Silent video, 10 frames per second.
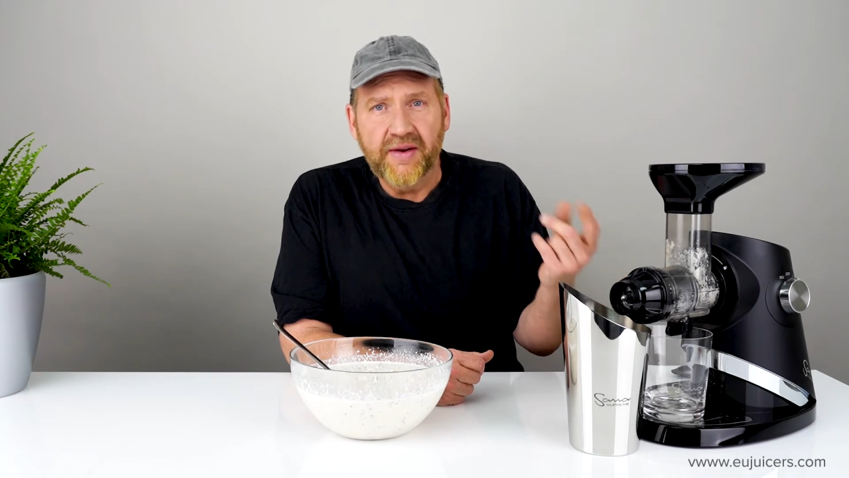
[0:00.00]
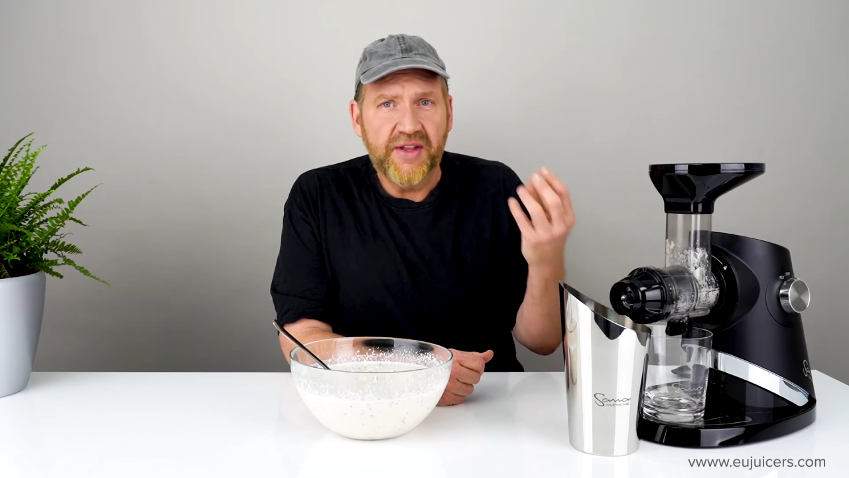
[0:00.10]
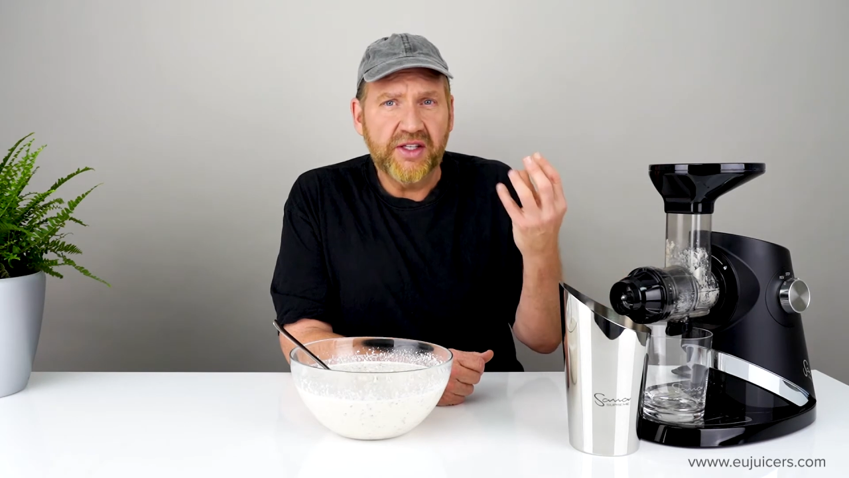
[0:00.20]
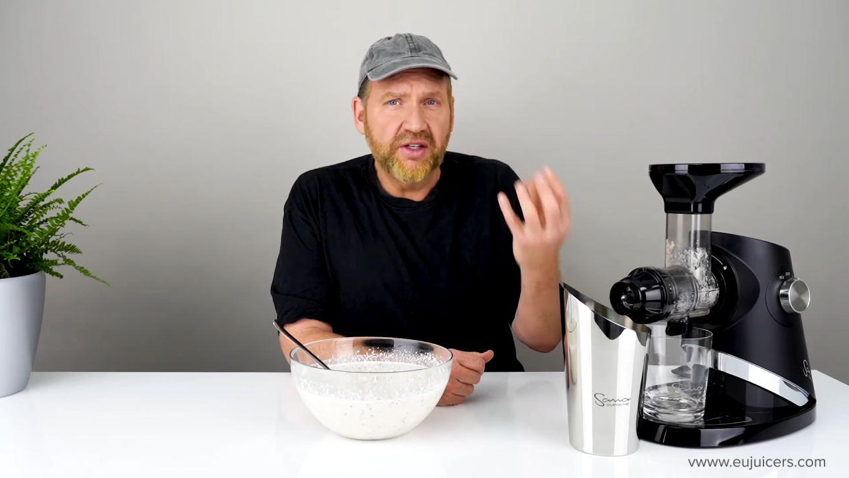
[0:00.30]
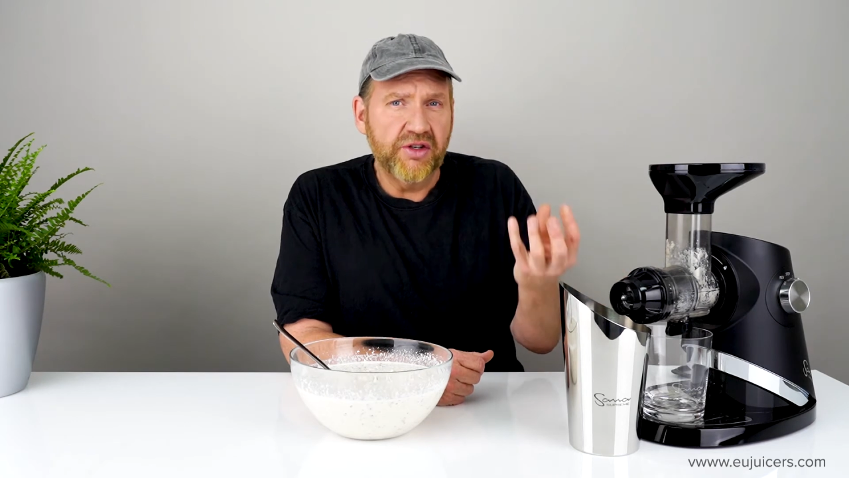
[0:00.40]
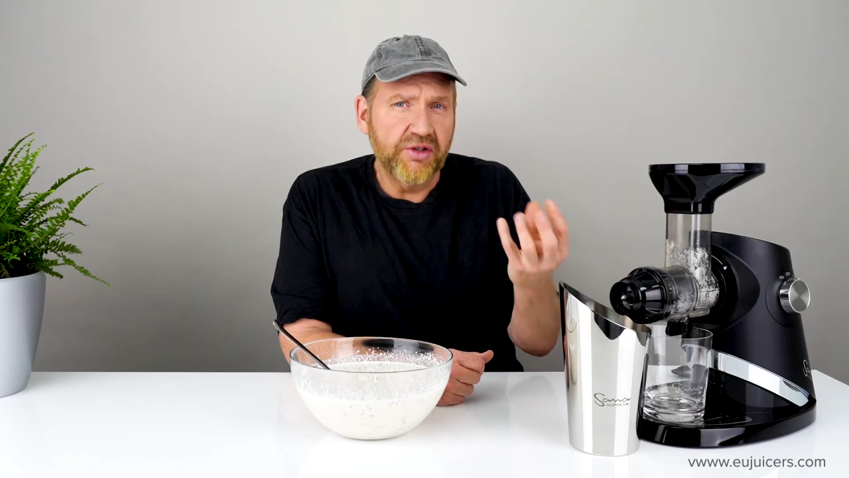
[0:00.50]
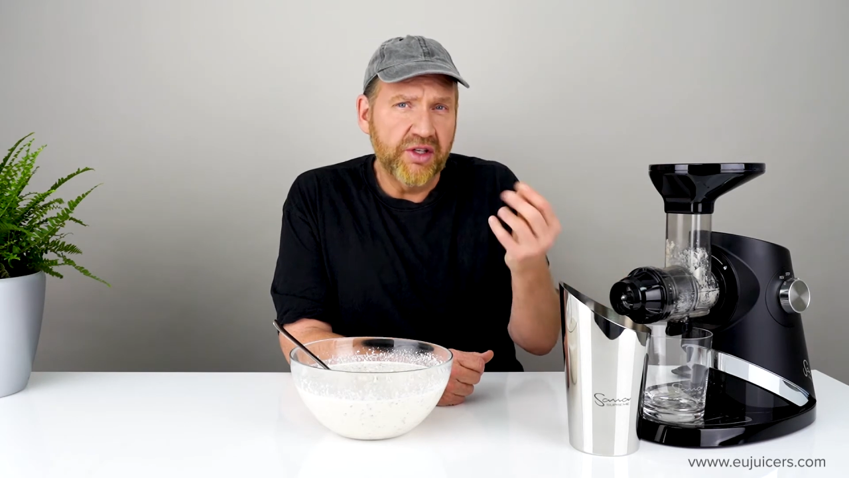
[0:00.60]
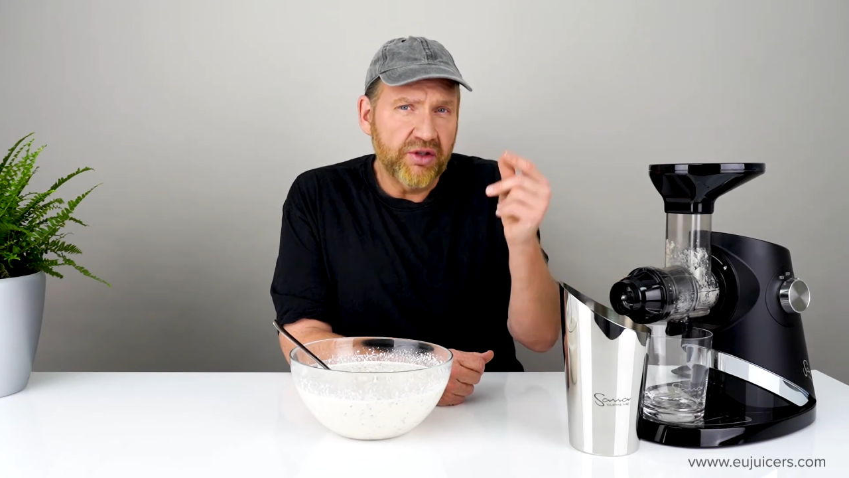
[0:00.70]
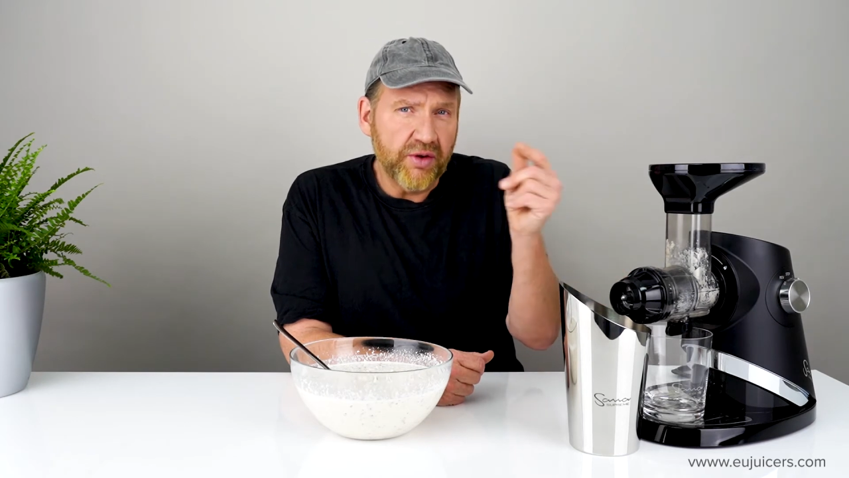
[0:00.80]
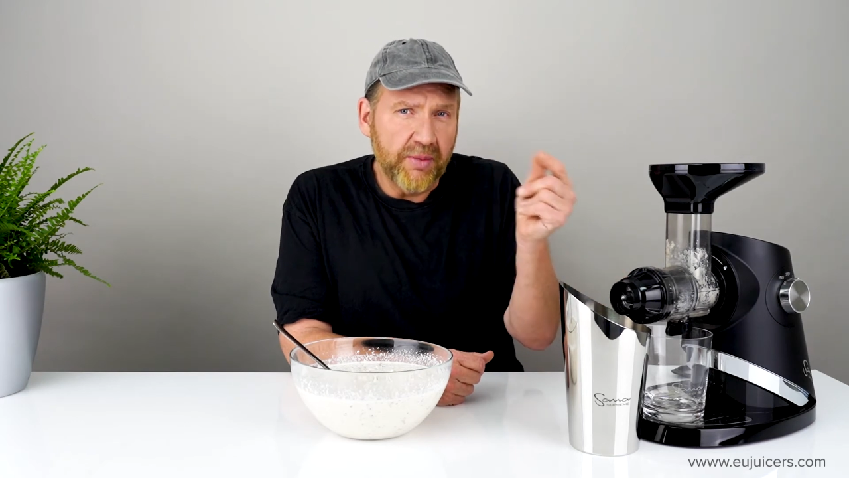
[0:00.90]
That's the
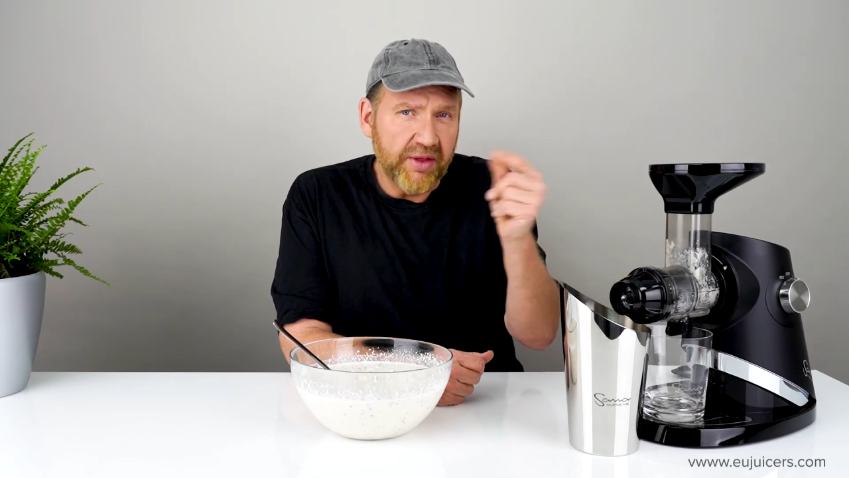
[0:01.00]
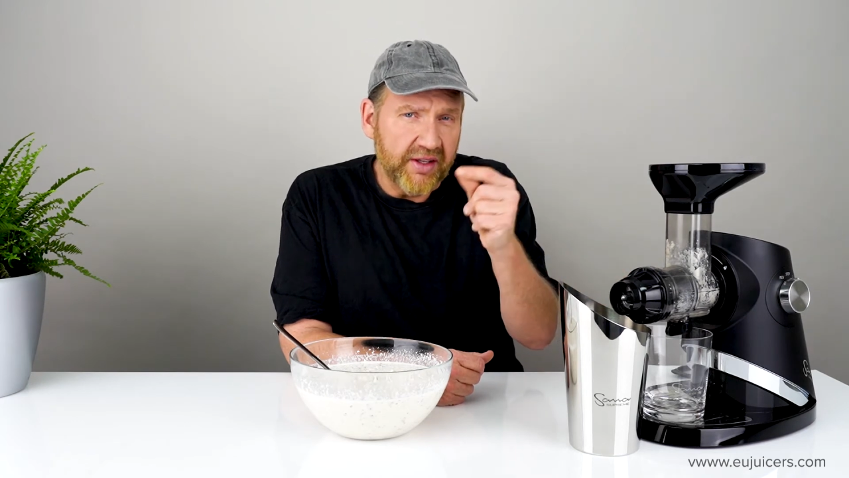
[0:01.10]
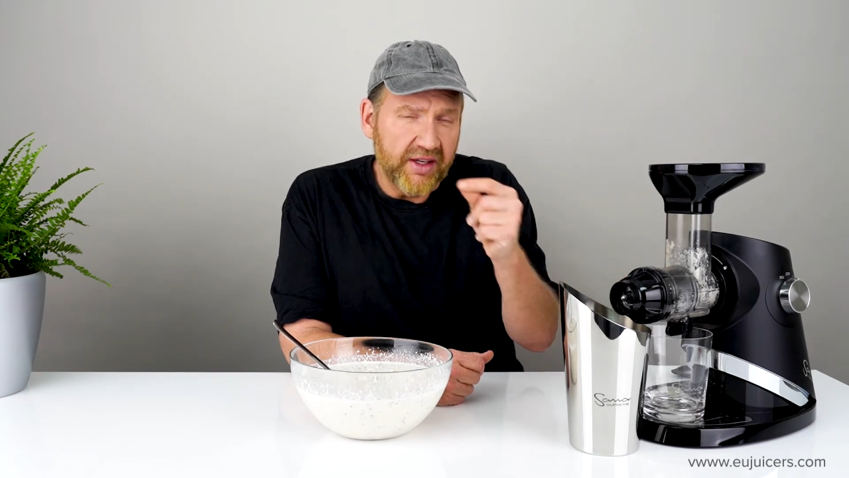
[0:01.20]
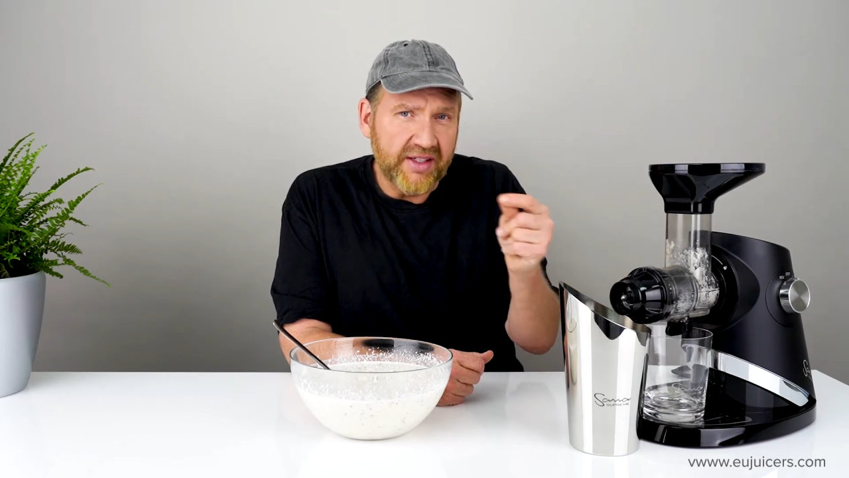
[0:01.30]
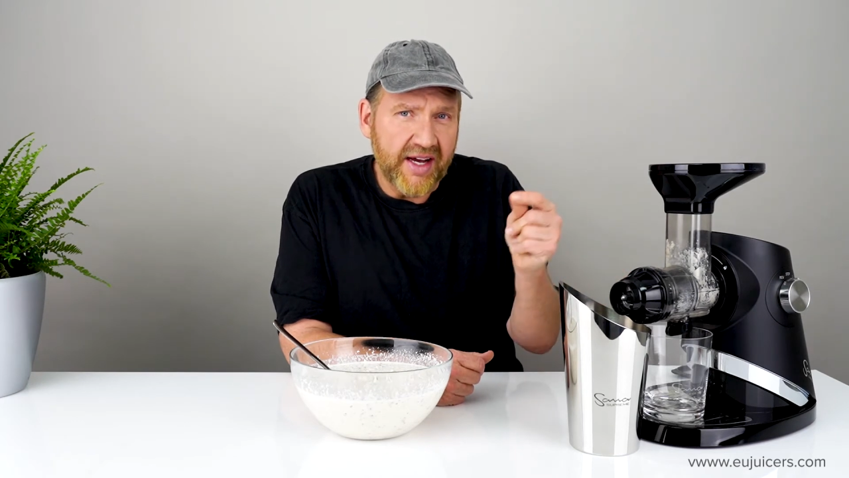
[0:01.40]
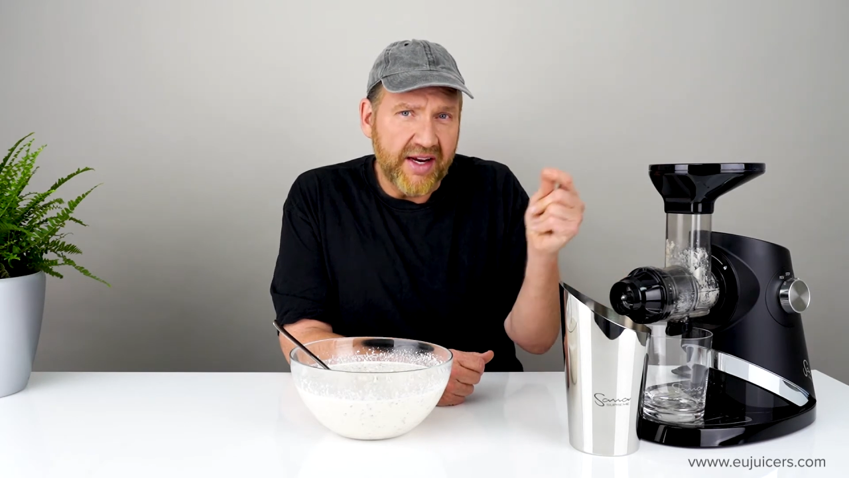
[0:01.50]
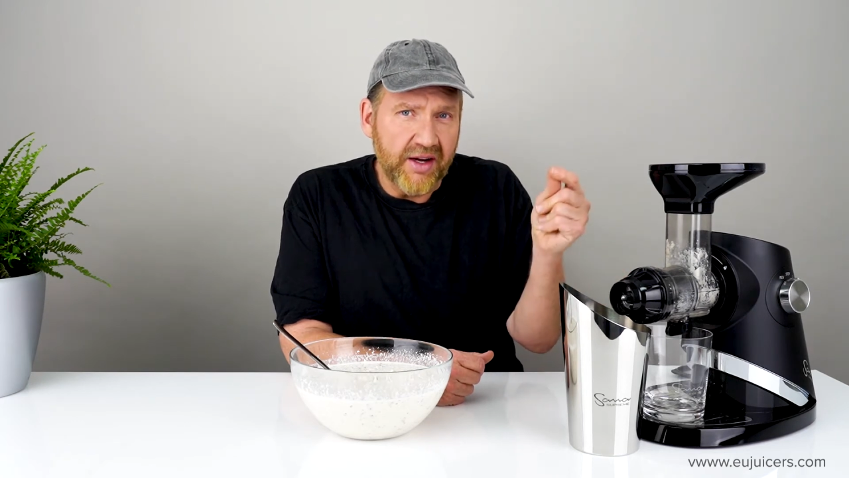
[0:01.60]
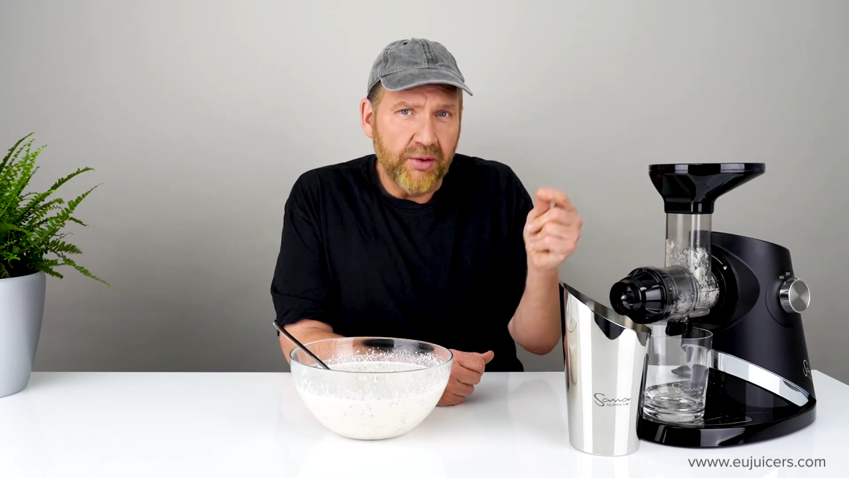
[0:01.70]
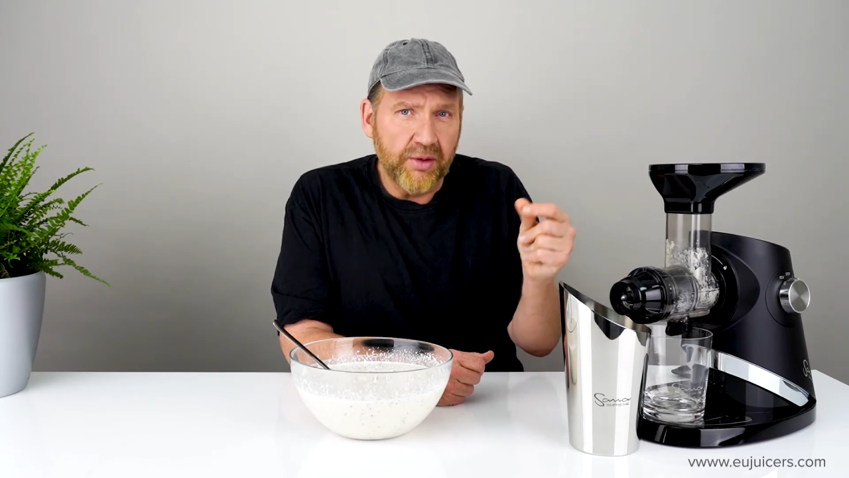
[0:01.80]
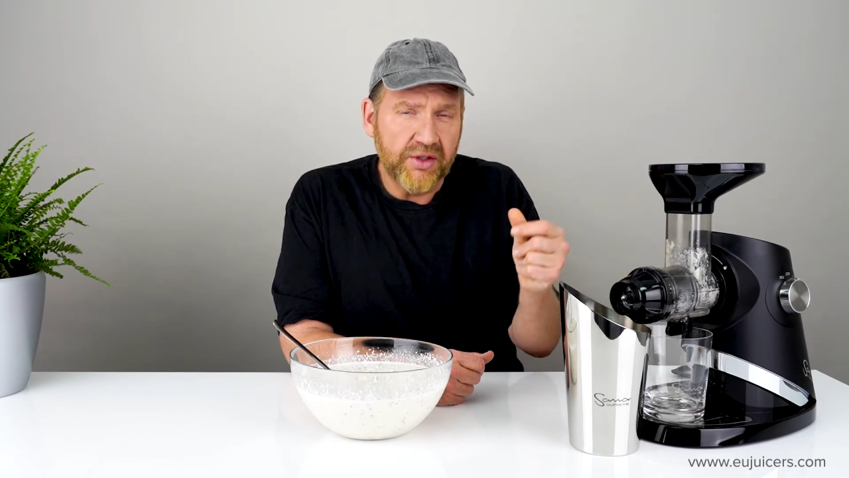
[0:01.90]
juicing screen with the little tiny
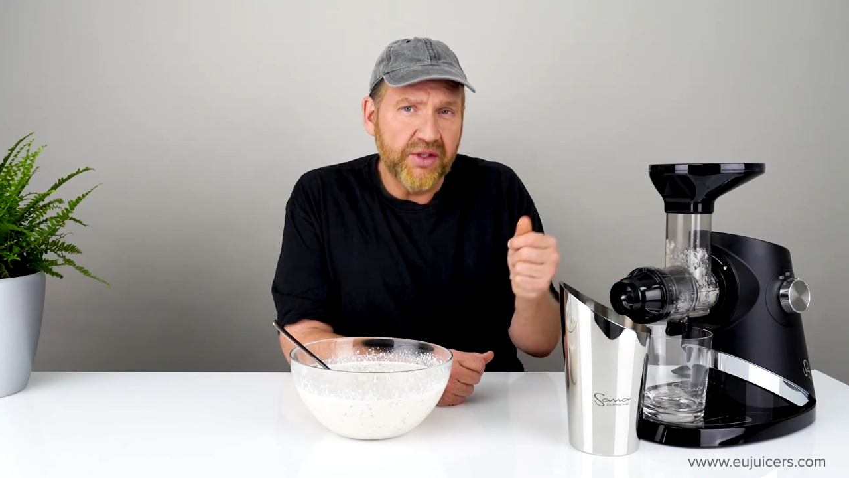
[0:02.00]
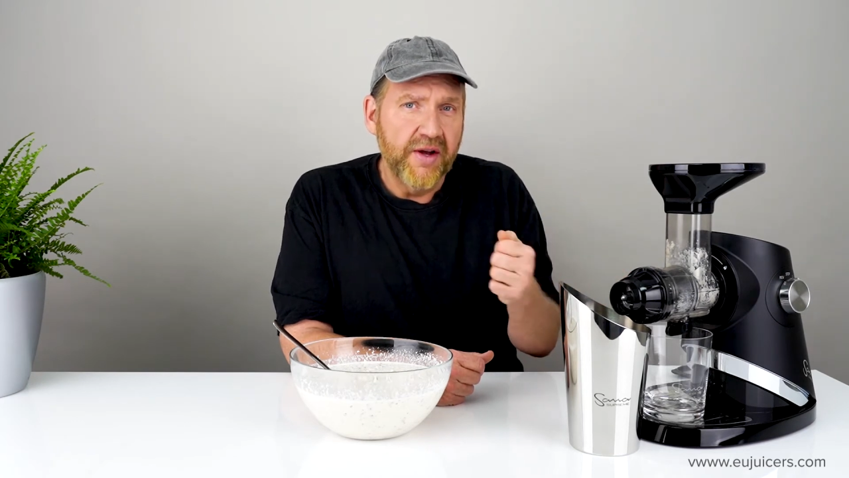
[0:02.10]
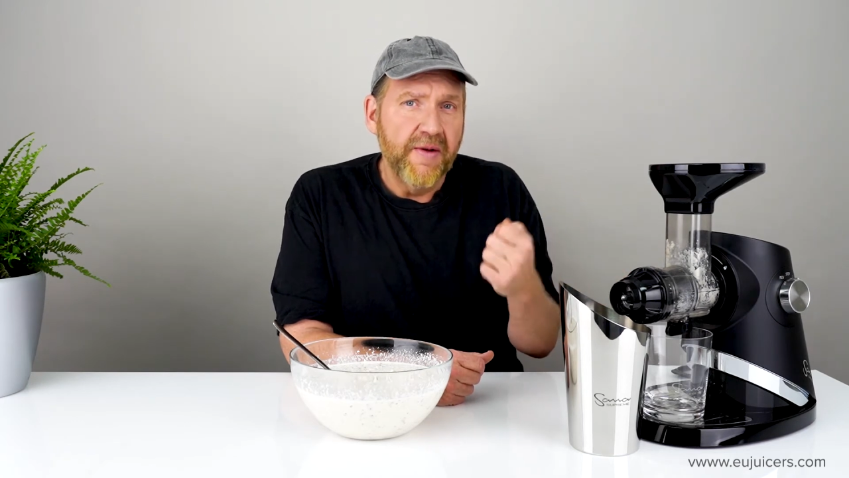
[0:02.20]
holes.